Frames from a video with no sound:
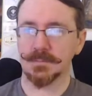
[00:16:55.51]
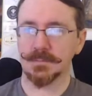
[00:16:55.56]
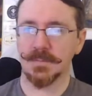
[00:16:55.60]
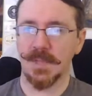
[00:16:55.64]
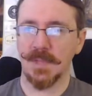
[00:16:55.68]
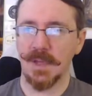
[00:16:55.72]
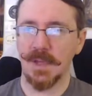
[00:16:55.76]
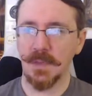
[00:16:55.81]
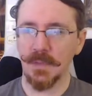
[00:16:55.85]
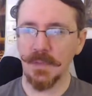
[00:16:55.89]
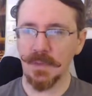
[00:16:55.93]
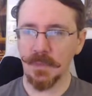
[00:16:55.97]

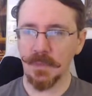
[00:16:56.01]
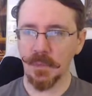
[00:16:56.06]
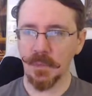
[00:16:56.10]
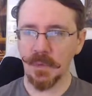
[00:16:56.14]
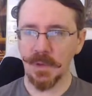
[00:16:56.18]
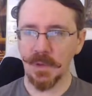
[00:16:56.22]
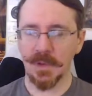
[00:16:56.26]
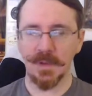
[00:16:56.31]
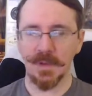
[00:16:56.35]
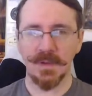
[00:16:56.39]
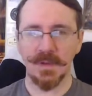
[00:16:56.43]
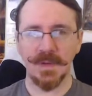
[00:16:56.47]
I know there are
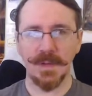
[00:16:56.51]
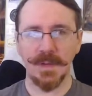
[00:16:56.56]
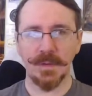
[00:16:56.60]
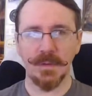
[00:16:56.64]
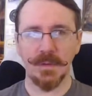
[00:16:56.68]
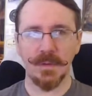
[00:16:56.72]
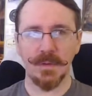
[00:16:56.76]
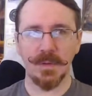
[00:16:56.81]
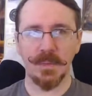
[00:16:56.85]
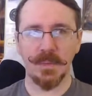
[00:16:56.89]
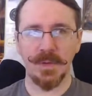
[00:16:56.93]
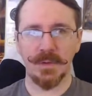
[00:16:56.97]
more I could have
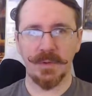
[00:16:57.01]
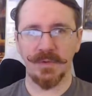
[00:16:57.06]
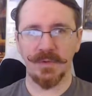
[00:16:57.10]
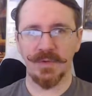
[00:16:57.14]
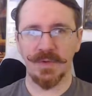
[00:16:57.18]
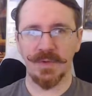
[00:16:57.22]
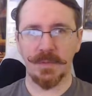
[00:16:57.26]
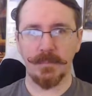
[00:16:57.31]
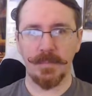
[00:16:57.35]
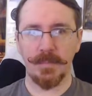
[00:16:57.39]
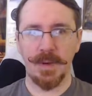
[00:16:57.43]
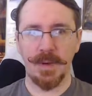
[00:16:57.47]
downloaded, but I was
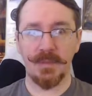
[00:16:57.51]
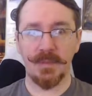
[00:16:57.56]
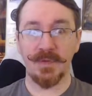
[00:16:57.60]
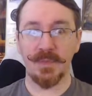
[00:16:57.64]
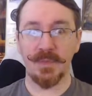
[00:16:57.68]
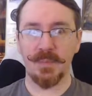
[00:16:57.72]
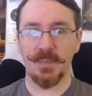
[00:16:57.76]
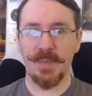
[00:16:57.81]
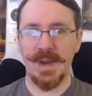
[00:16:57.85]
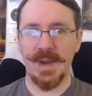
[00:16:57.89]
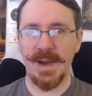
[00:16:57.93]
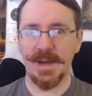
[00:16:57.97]
in
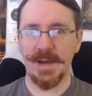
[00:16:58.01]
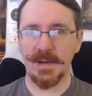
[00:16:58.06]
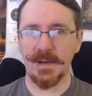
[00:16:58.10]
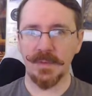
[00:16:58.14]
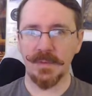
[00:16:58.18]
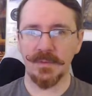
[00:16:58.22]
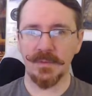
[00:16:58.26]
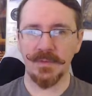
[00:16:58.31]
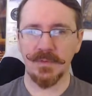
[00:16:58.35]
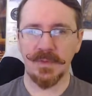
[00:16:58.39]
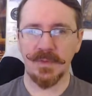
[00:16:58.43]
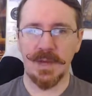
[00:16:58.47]
a
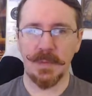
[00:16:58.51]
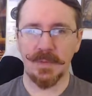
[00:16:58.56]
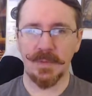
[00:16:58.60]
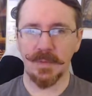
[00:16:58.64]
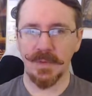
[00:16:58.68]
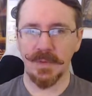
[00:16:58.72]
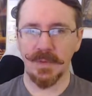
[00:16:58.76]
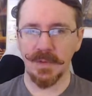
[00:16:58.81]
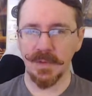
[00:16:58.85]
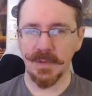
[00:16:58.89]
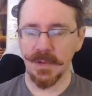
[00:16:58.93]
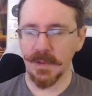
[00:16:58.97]
panic. It happened
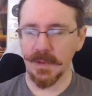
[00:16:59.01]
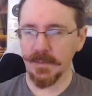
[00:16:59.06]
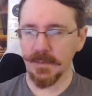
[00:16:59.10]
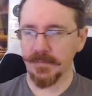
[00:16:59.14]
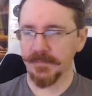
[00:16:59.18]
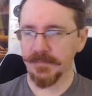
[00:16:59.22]
to be there.